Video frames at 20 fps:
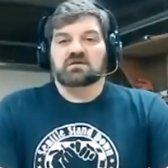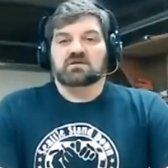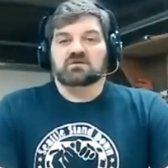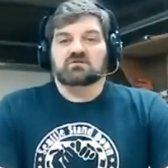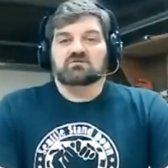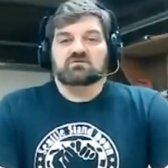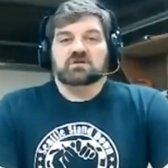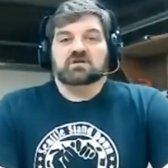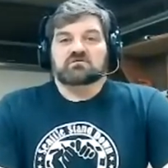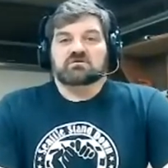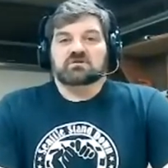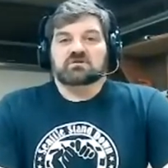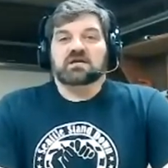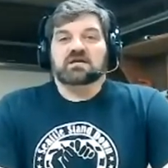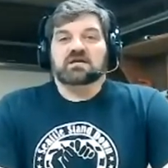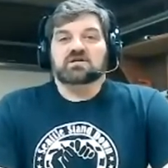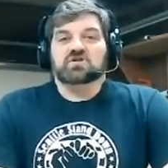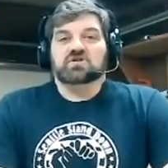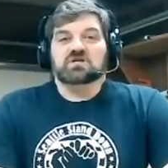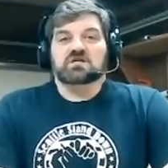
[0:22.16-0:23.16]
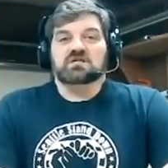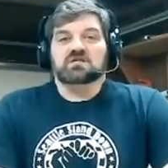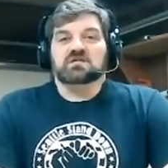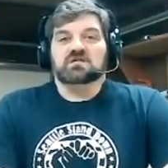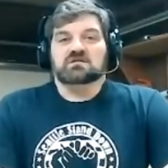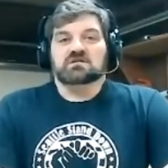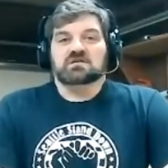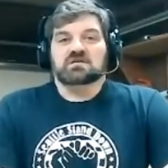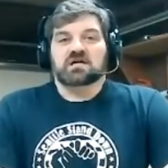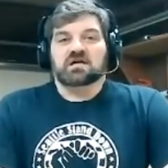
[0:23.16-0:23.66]
recreation
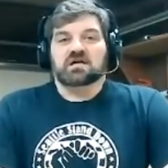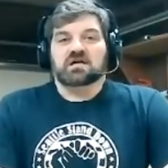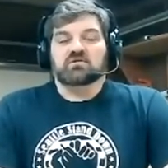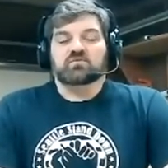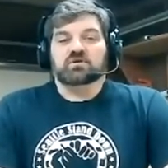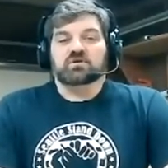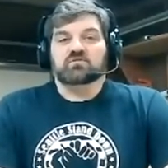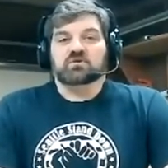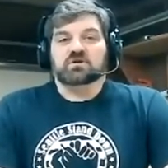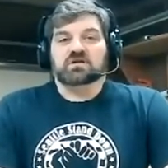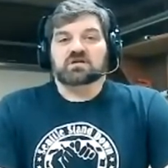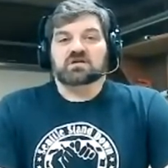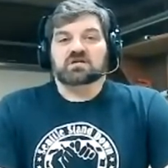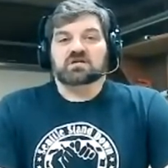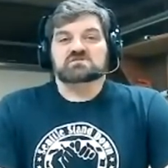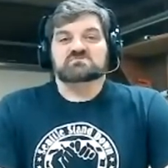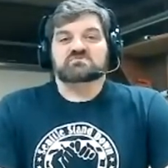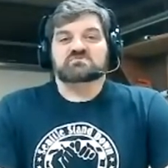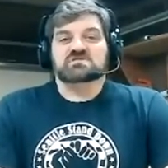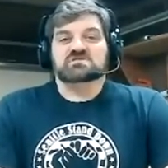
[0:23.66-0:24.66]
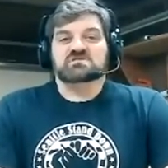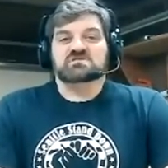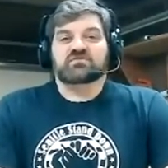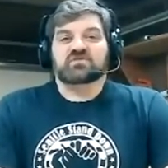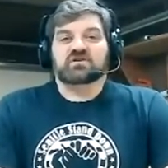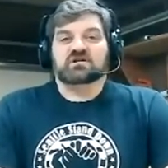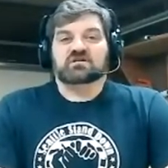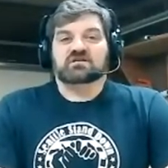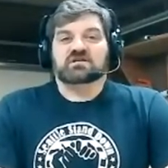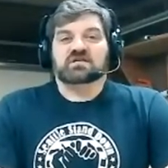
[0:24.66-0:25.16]
woodworking
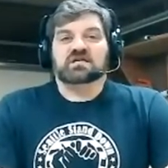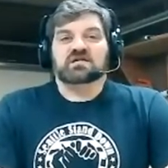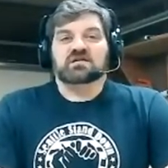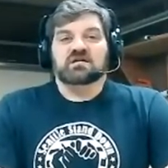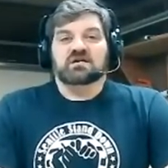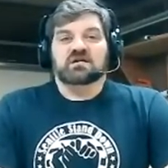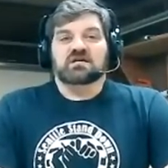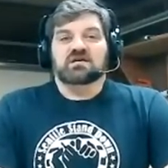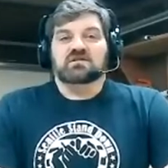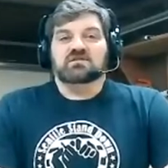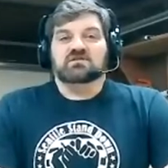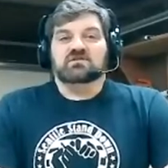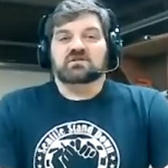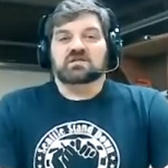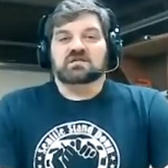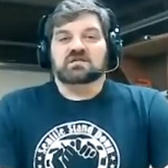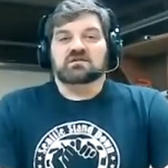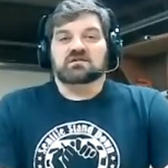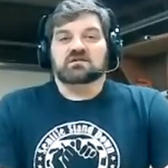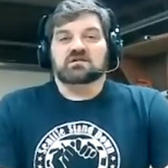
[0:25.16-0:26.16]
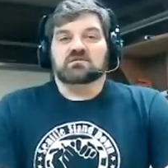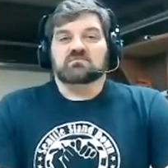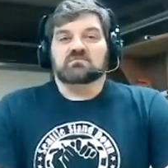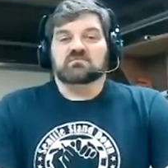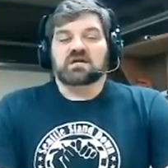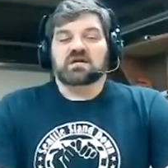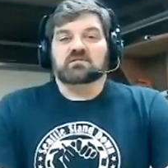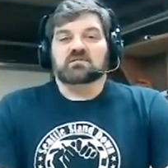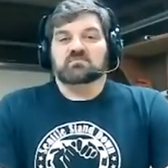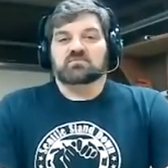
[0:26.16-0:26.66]
specifically. The
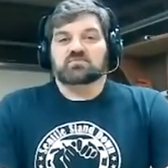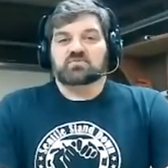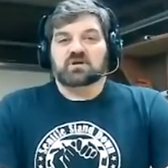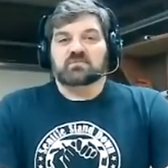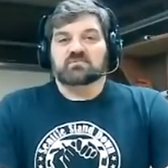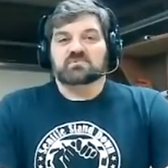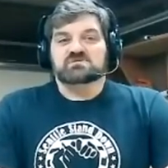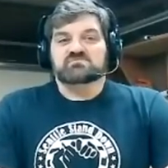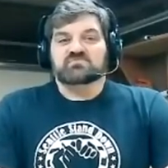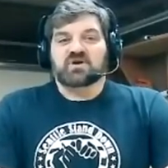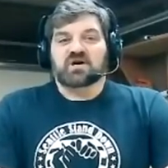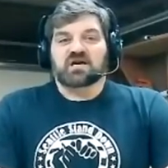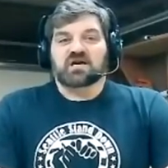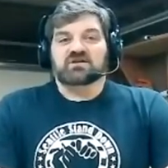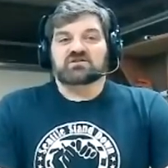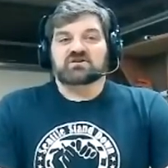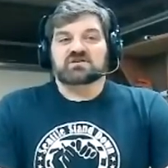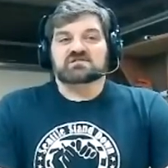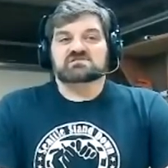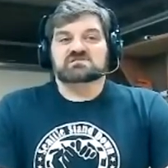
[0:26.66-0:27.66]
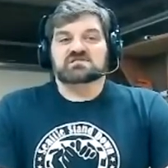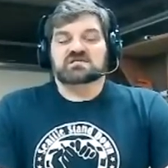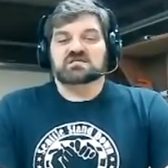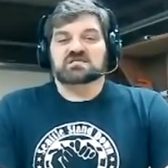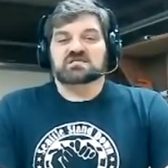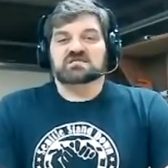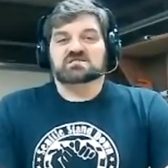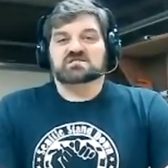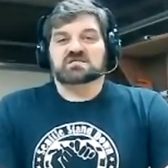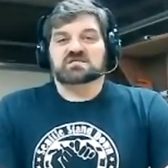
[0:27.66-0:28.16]
main premise behind this
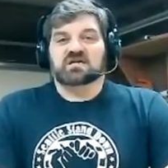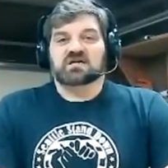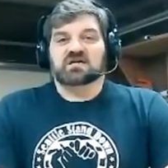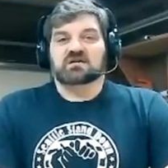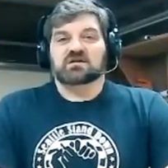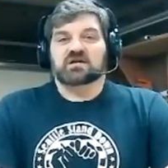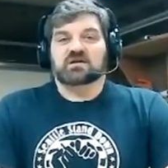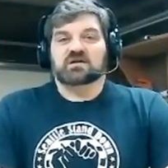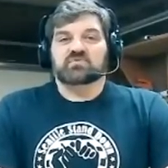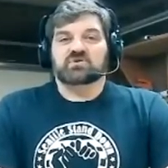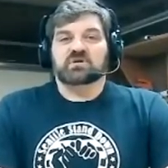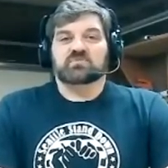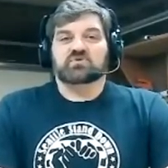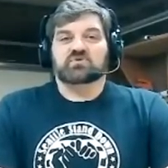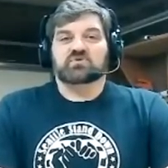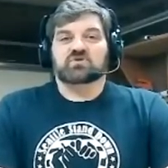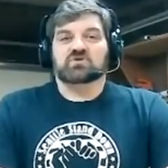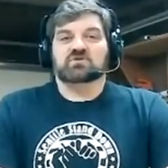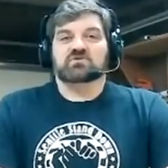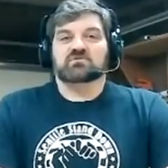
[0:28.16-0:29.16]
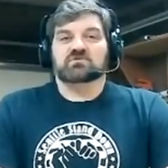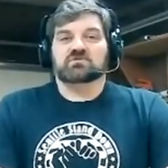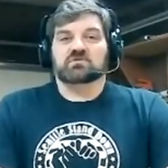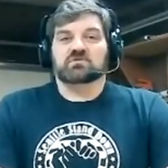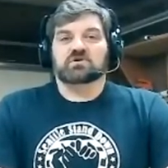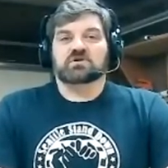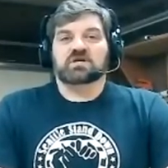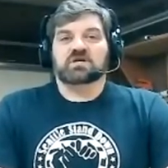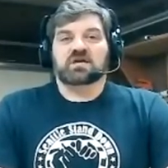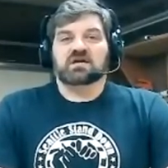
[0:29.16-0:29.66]
is a lot of people
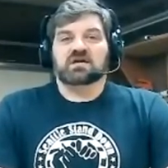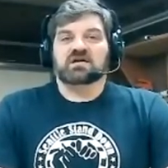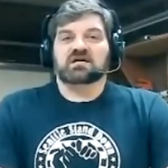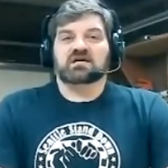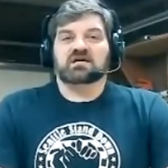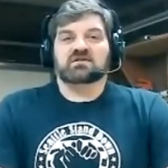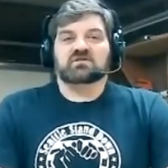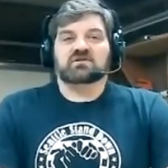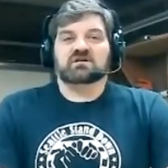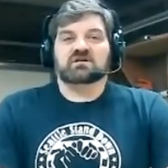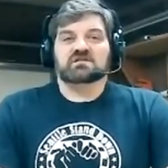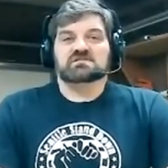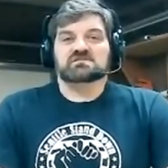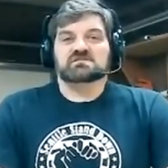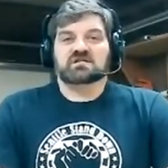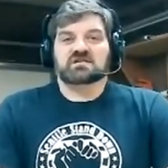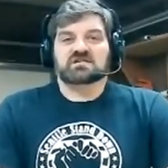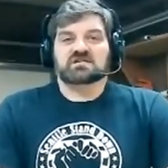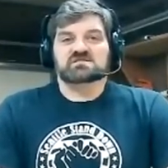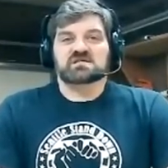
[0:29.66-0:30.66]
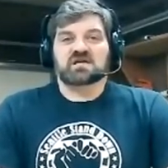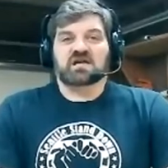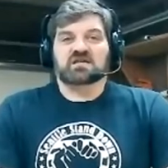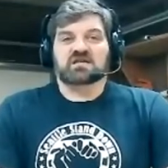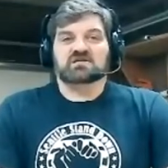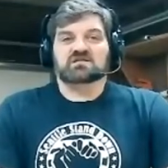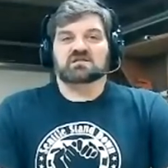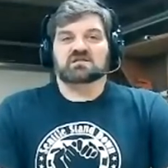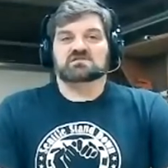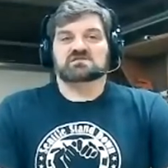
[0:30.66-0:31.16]
look at things and they decide
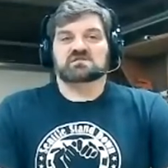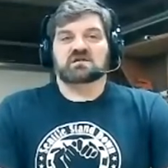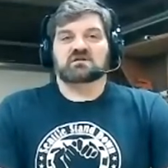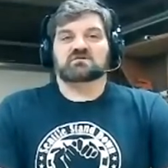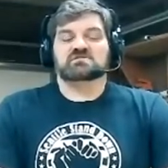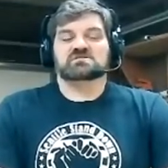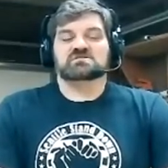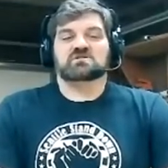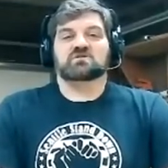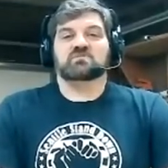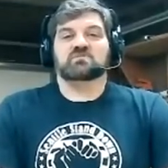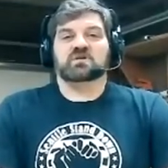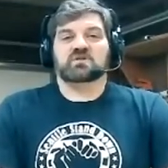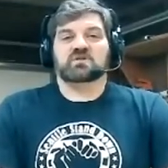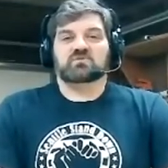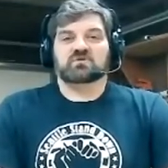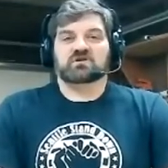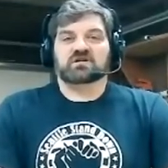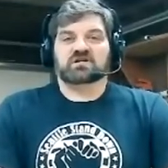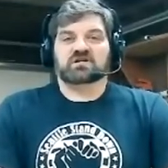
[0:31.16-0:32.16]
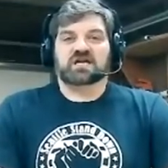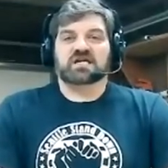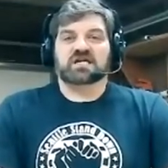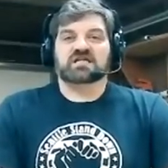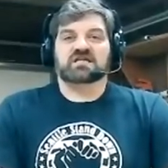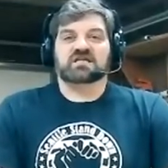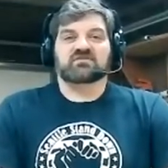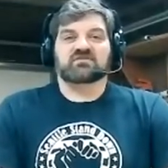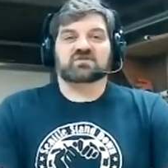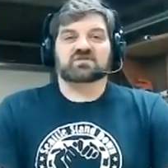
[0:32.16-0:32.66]
it's too much work. I
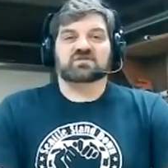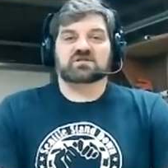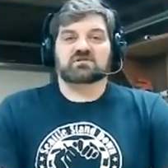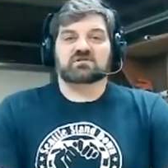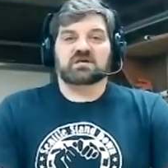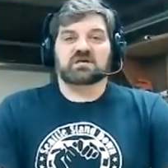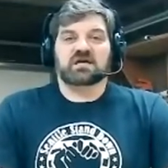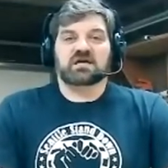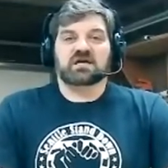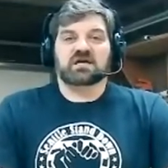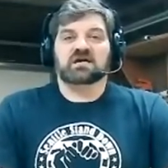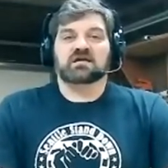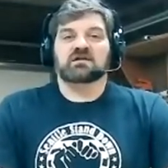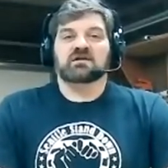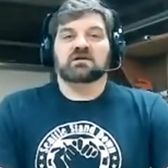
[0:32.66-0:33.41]
can never do that,